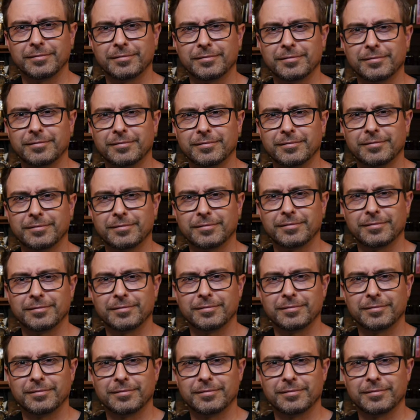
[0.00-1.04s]

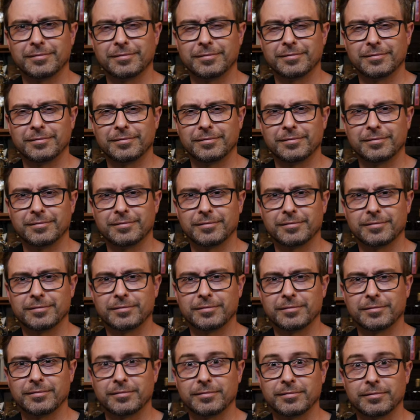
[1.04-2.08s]

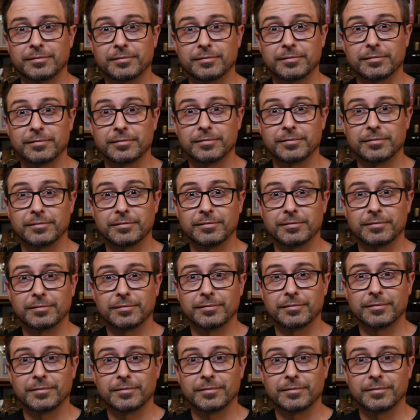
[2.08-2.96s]
This person isn't speaking.